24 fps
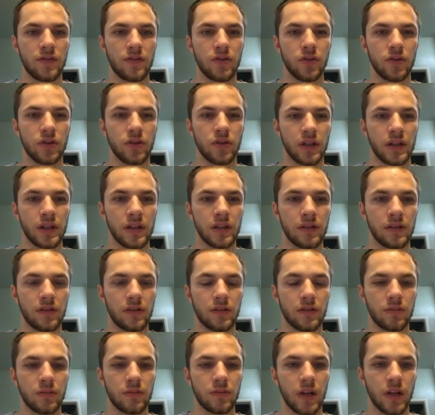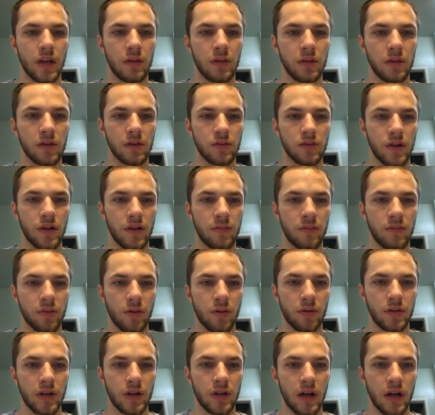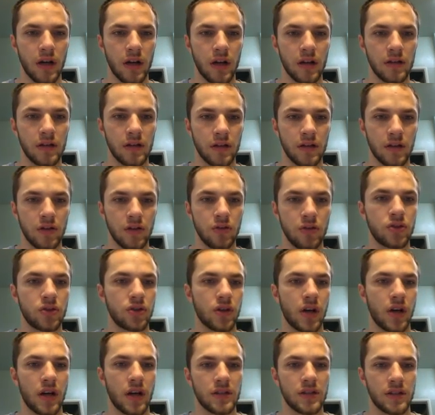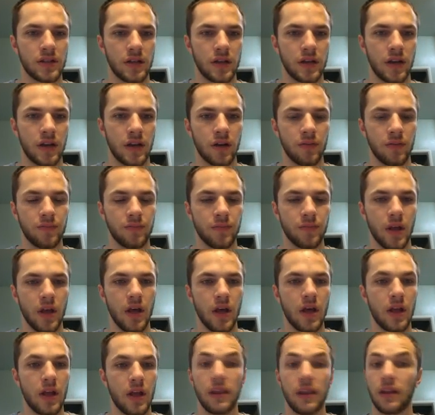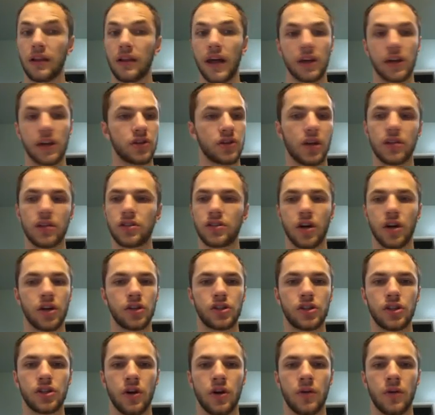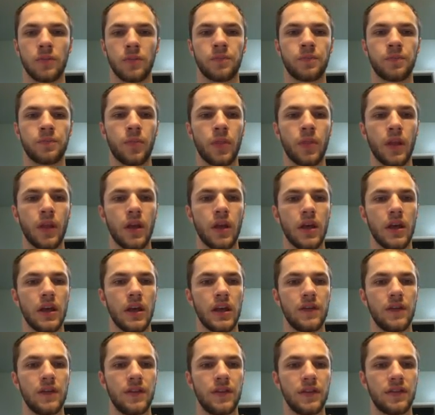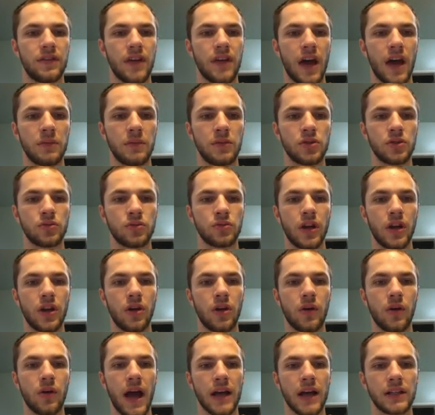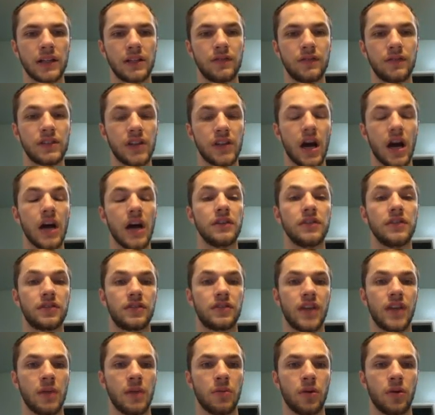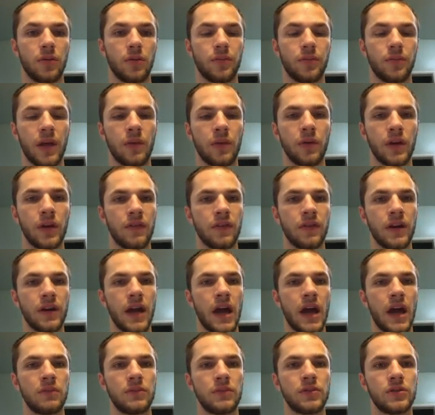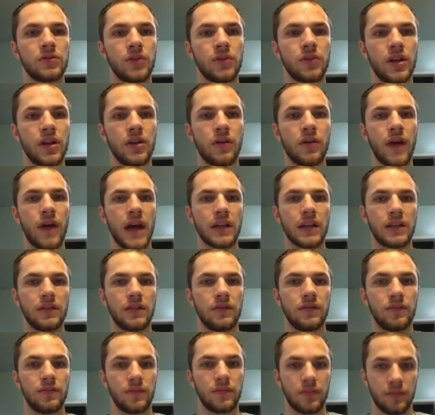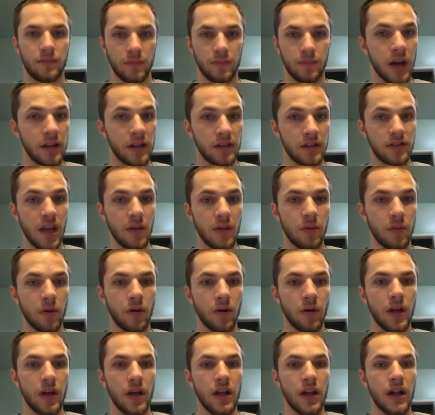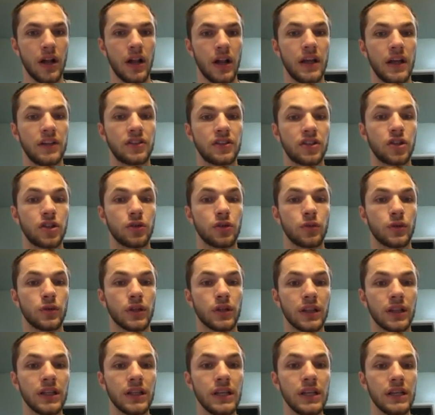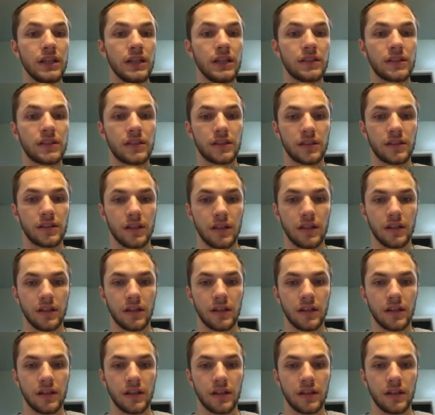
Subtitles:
nucleus, okay, because we have protons and neutrons in here. The electrons aren't shown. If this atom is radioactive, it's unstable. And whenever an atom is radioactive, unstable, it's going to release